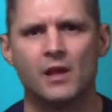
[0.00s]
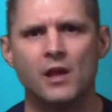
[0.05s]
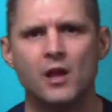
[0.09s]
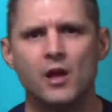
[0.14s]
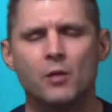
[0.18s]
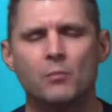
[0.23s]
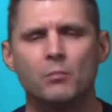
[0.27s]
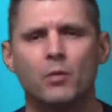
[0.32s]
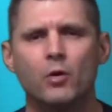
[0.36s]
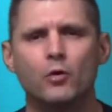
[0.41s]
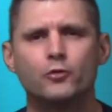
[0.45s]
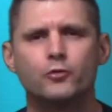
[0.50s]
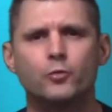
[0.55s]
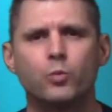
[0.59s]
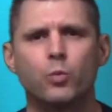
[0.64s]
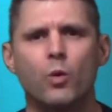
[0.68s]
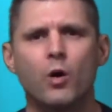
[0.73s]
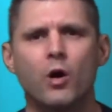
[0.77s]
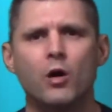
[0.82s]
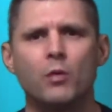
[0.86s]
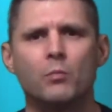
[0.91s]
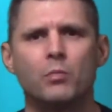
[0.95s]
Most
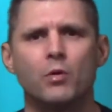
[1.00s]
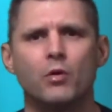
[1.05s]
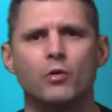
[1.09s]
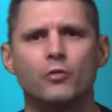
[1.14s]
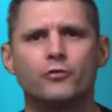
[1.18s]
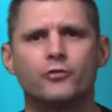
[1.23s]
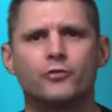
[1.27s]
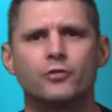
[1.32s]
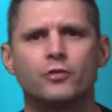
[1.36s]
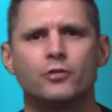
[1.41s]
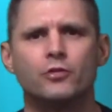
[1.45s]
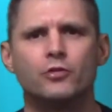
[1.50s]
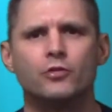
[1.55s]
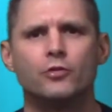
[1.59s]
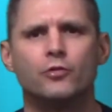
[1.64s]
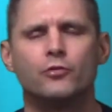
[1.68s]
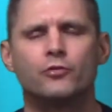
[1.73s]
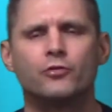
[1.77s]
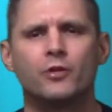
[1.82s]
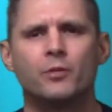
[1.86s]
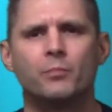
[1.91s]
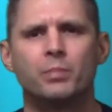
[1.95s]
wall bolts
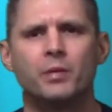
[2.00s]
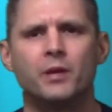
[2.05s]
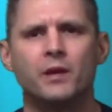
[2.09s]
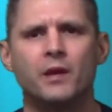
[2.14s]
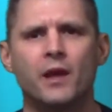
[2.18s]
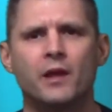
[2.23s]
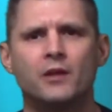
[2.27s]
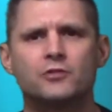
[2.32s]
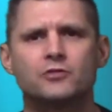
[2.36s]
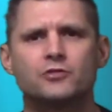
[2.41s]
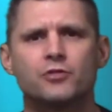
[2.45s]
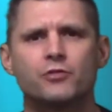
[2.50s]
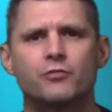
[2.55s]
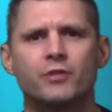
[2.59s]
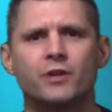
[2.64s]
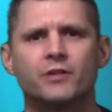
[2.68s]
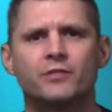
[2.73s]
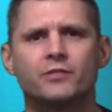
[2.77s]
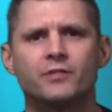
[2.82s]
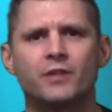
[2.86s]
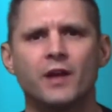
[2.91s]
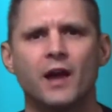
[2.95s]
use a PH3
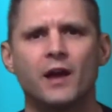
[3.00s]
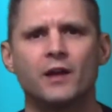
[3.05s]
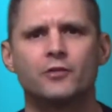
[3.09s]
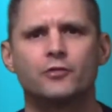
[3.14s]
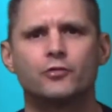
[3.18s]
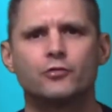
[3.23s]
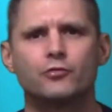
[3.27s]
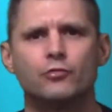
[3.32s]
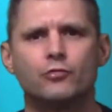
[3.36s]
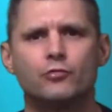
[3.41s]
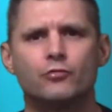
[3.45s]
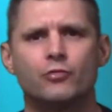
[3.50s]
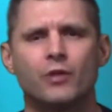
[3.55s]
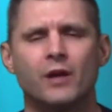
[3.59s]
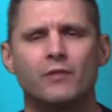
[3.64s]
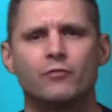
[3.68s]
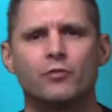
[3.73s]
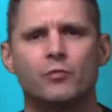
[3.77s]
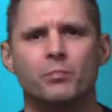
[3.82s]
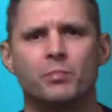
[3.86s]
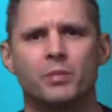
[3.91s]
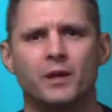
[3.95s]
size
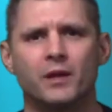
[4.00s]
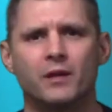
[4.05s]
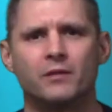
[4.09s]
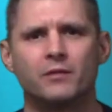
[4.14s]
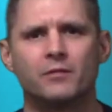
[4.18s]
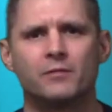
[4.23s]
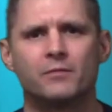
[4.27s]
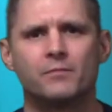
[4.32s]
screwdriver bit,